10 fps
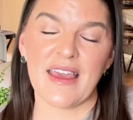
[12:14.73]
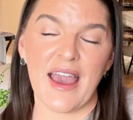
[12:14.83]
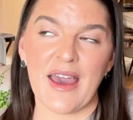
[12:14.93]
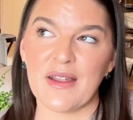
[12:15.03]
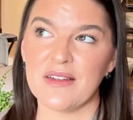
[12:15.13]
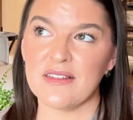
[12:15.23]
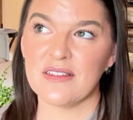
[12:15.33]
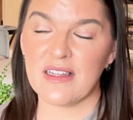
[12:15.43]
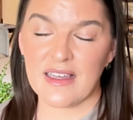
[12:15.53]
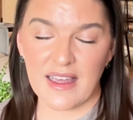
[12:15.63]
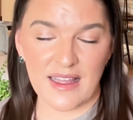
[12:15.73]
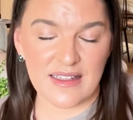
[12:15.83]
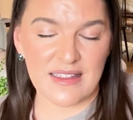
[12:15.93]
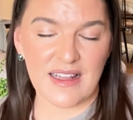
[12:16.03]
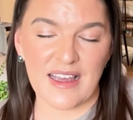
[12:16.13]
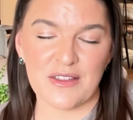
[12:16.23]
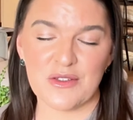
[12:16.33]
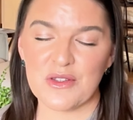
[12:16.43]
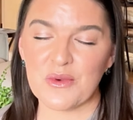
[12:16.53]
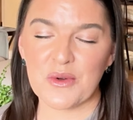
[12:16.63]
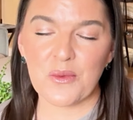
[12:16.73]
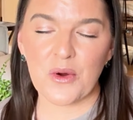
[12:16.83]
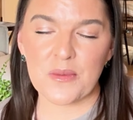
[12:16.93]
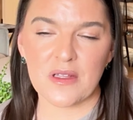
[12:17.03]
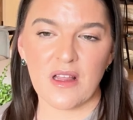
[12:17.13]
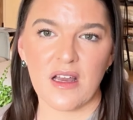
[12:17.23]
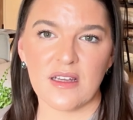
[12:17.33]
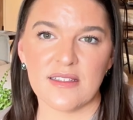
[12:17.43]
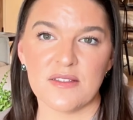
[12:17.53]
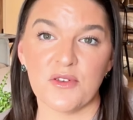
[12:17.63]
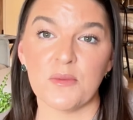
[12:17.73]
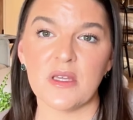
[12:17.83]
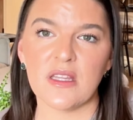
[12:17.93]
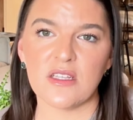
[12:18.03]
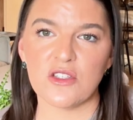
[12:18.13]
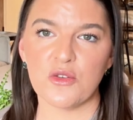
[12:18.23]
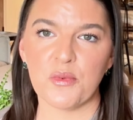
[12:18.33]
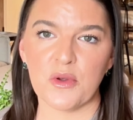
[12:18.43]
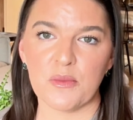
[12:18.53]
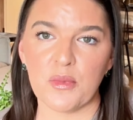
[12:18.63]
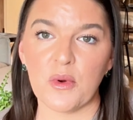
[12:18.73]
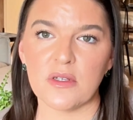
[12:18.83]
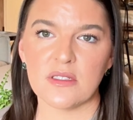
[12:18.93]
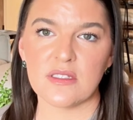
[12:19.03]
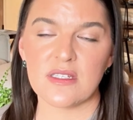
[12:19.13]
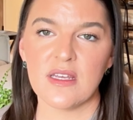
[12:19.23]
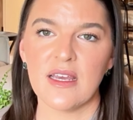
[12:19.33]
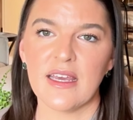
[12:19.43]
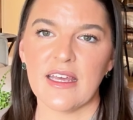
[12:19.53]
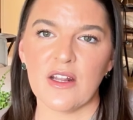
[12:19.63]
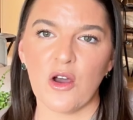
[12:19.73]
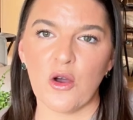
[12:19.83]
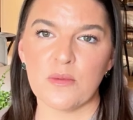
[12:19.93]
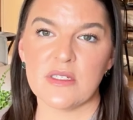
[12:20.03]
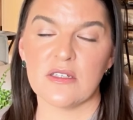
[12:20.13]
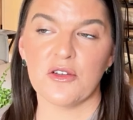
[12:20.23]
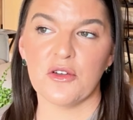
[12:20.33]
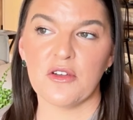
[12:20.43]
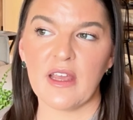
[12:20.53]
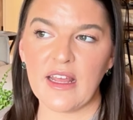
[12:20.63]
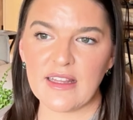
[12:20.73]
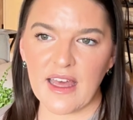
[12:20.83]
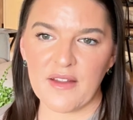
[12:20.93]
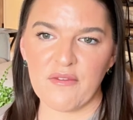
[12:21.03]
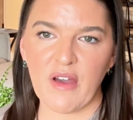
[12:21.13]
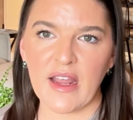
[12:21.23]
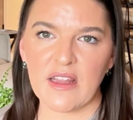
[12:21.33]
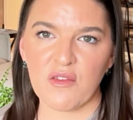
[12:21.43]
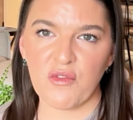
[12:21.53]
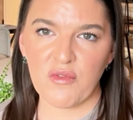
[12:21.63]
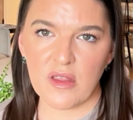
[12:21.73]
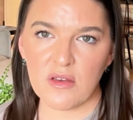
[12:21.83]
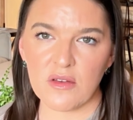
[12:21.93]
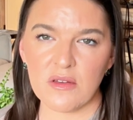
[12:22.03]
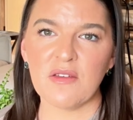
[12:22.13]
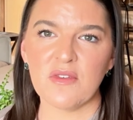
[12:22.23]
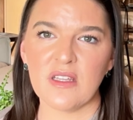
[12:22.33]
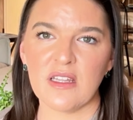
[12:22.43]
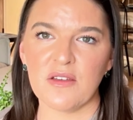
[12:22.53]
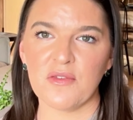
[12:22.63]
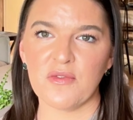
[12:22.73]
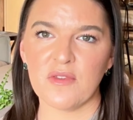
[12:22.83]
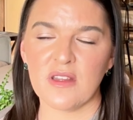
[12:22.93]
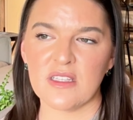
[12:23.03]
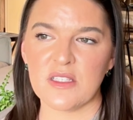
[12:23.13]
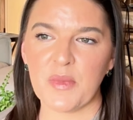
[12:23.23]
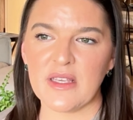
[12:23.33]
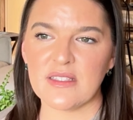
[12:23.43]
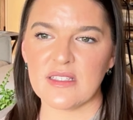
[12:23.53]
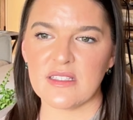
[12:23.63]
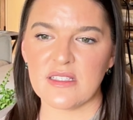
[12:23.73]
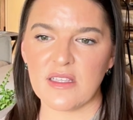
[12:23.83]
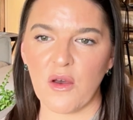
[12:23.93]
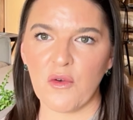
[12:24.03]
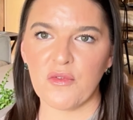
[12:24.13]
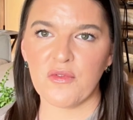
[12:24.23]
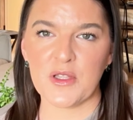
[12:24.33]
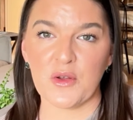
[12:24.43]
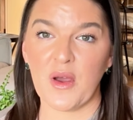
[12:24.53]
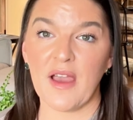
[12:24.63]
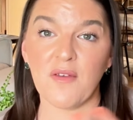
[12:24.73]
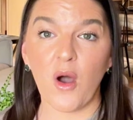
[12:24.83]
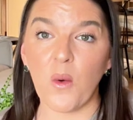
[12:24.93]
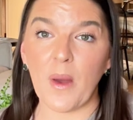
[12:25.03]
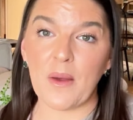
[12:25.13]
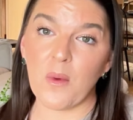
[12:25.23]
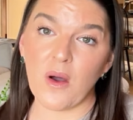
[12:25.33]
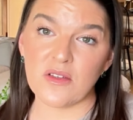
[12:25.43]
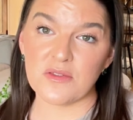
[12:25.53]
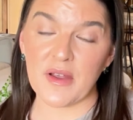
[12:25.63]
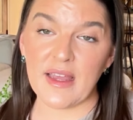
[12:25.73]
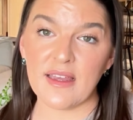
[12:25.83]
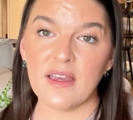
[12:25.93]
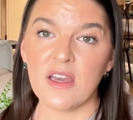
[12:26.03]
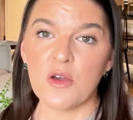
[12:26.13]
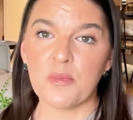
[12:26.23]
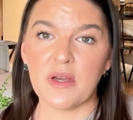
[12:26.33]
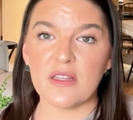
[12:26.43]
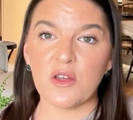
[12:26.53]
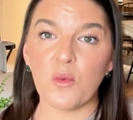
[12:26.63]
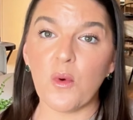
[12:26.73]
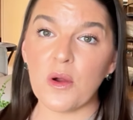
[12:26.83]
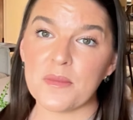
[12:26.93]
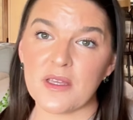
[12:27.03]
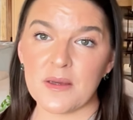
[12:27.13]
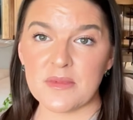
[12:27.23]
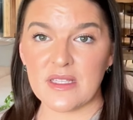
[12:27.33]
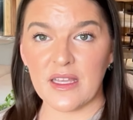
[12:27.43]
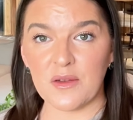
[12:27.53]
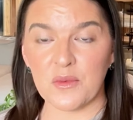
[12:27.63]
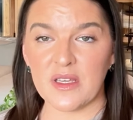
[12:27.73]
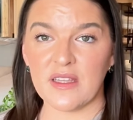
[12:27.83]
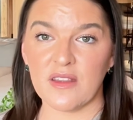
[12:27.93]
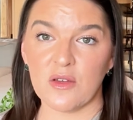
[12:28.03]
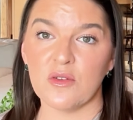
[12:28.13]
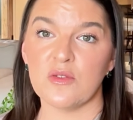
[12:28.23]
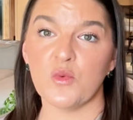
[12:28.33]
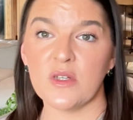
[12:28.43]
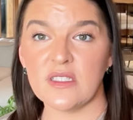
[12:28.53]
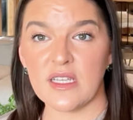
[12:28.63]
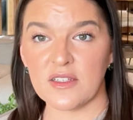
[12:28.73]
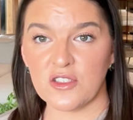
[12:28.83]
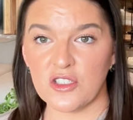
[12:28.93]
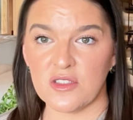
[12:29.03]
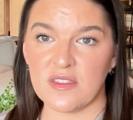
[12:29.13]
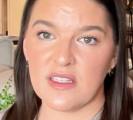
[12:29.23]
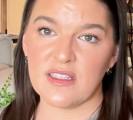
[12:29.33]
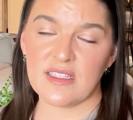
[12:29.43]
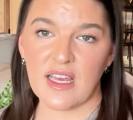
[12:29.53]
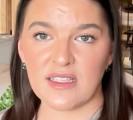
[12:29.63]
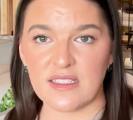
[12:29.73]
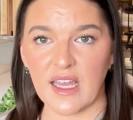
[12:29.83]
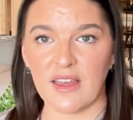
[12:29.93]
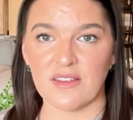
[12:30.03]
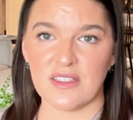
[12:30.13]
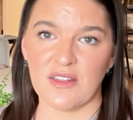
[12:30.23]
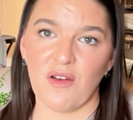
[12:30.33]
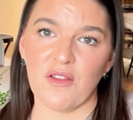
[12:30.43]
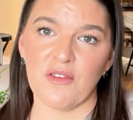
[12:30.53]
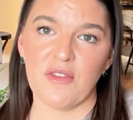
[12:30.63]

add, again, I use the word warmth a lot because for me that's super important in a home, to create that inviting feel. Even if the space itself, you know, I have all white walls, right? But the warmth comes in with those wood textures and the textiles and all of